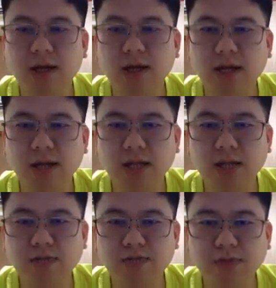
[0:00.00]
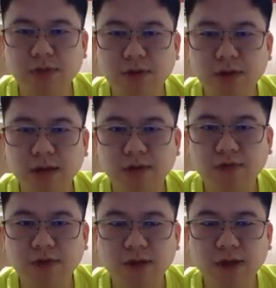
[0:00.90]
Then next,
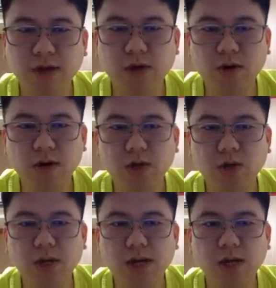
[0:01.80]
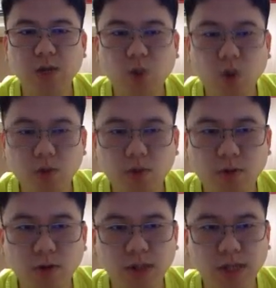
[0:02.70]
relief rain, it occurs when there is warm,
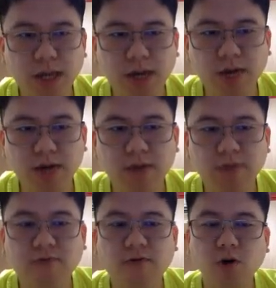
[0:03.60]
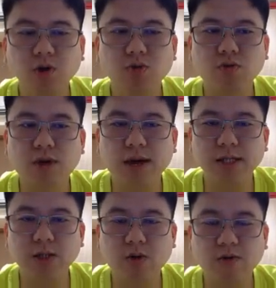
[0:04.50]
moist air, okay, forced to
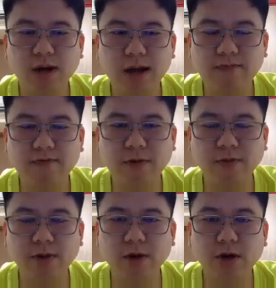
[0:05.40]
rise over landform.